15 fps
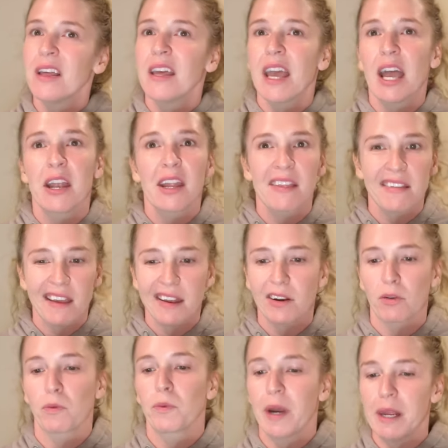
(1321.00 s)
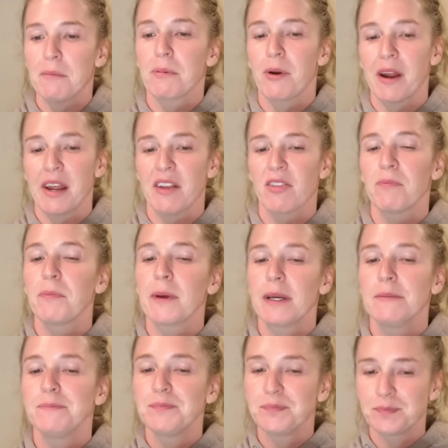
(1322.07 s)
and it's got a great price,
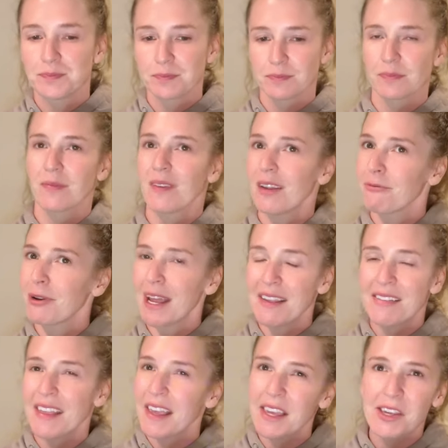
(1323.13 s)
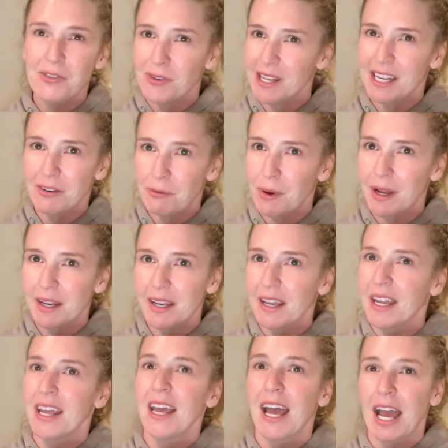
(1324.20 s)
but when I say you need one,
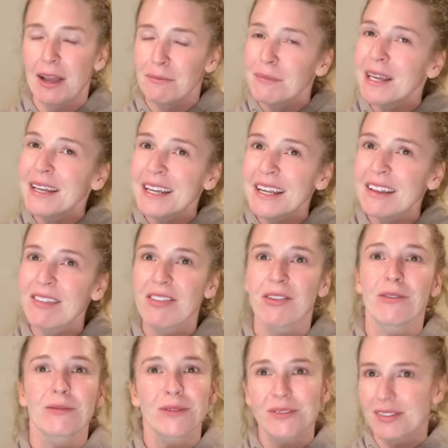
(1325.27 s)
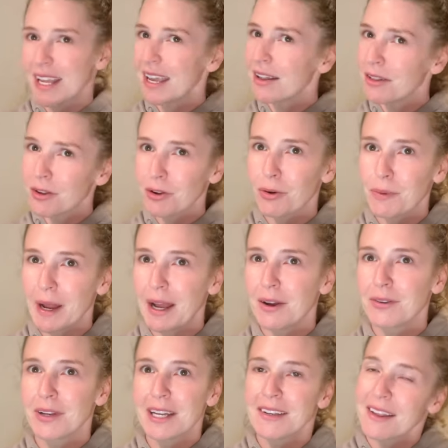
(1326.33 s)
I mean it, so take a look
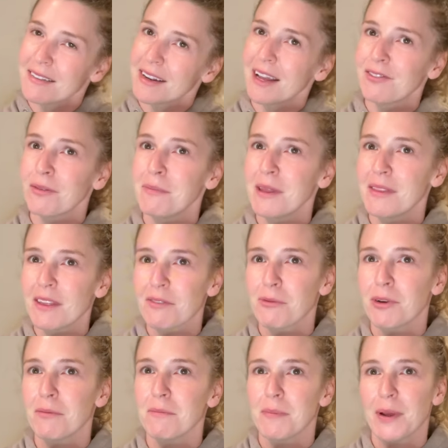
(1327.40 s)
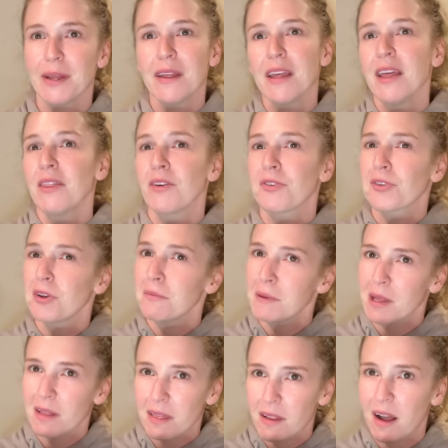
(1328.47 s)
around. It doesn't have to be this one, but there's going to be
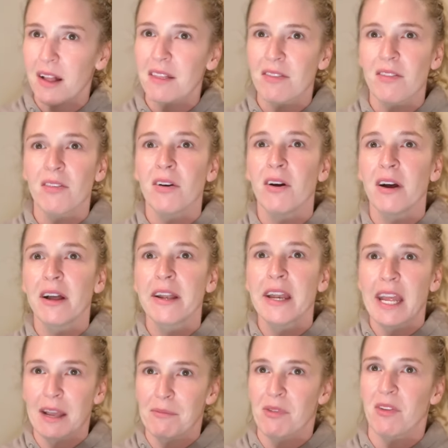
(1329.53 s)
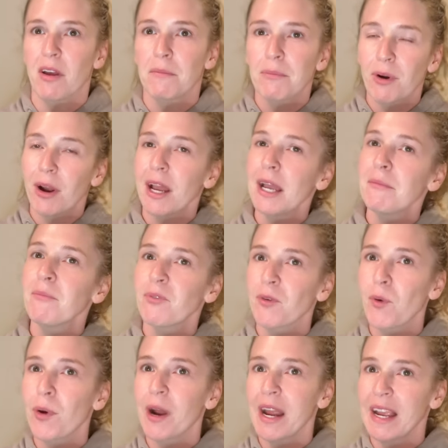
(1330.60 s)
lots on Amazon Prime
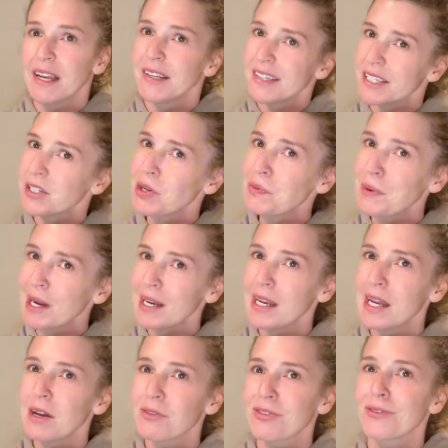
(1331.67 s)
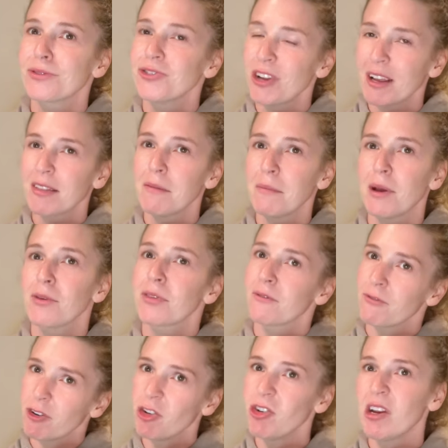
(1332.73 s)
for a deal right now, so check them out. The
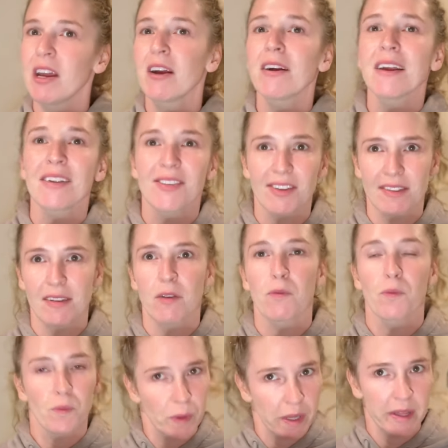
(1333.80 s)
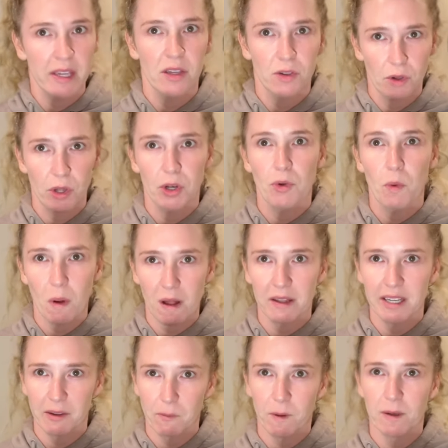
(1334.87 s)
Frigidaire is just a really good
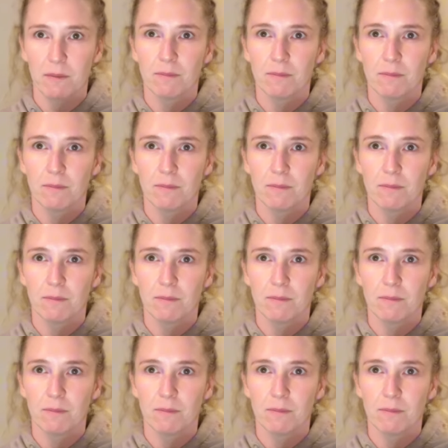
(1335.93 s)
quality one.